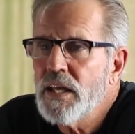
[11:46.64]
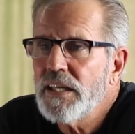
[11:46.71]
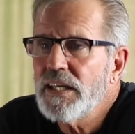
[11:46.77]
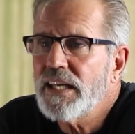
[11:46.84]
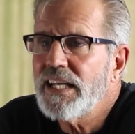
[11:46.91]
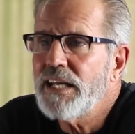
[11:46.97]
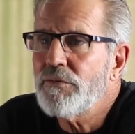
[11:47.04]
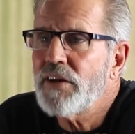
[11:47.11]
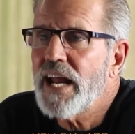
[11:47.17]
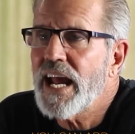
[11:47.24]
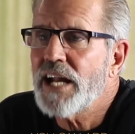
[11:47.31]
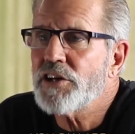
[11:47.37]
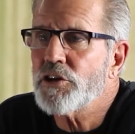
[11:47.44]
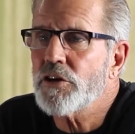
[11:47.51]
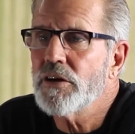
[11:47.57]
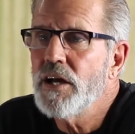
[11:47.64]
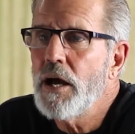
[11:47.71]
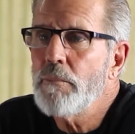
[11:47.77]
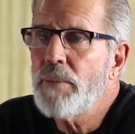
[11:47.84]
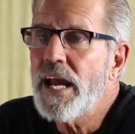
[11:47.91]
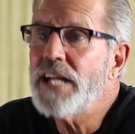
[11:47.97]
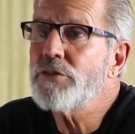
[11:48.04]
You can even add your
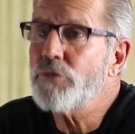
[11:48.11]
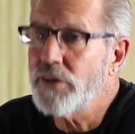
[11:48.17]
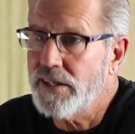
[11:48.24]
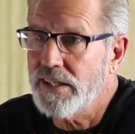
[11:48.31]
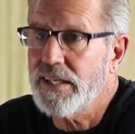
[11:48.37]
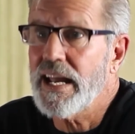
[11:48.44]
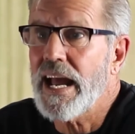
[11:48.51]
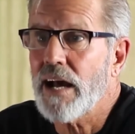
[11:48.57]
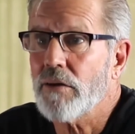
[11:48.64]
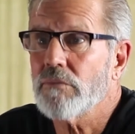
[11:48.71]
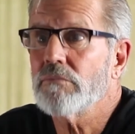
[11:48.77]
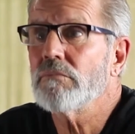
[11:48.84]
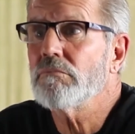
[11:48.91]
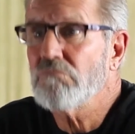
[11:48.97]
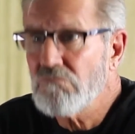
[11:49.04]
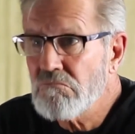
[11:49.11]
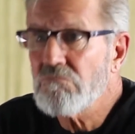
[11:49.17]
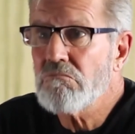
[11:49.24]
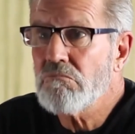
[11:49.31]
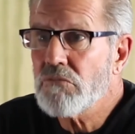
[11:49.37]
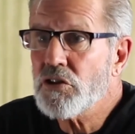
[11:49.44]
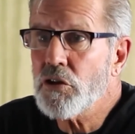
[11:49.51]
Patreon account
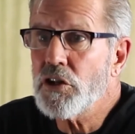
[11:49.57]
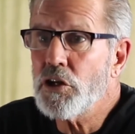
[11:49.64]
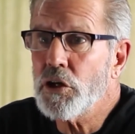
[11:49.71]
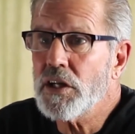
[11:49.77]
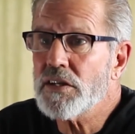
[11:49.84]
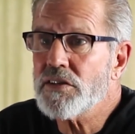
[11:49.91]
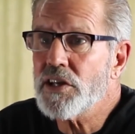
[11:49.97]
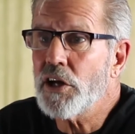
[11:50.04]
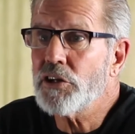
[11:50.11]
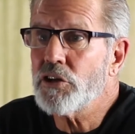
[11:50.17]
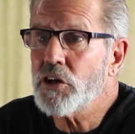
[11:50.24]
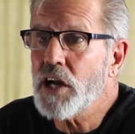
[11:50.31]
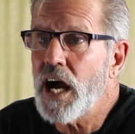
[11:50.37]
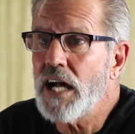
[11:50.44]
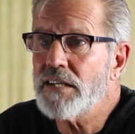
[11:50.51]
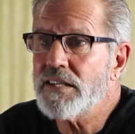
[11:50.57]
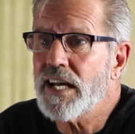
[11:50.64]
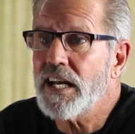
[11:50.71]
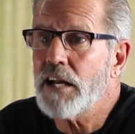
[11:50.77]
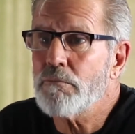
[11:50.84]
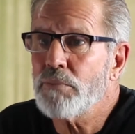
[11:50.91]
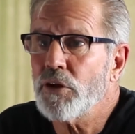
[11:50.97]
so that you can sell your
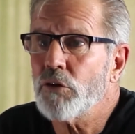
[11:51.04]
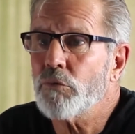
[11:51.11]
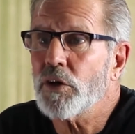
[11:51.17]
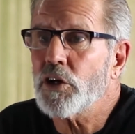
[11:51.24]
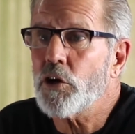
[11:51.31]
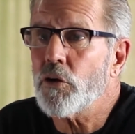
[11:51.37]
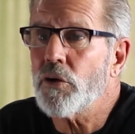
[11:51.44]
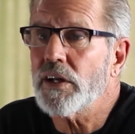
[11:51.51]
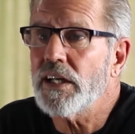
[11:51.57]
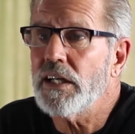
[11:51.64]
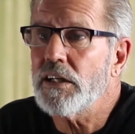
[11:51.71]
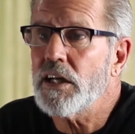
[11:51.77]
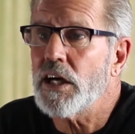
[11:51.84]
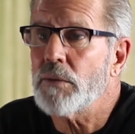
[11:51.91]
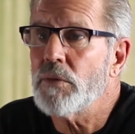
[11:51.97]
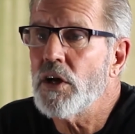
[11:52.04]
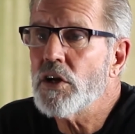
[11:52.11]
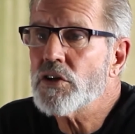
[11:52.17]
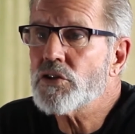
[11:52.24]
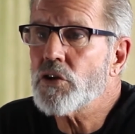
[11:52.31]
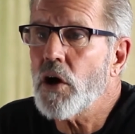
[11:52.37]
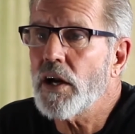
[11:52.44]
content and build recurring income
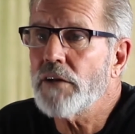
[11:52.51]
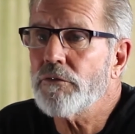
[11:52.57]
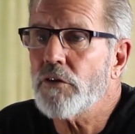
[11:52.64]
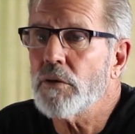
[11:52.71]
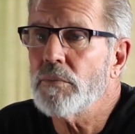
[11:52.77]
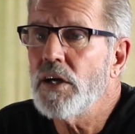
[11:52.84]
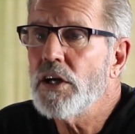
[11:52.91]
starting from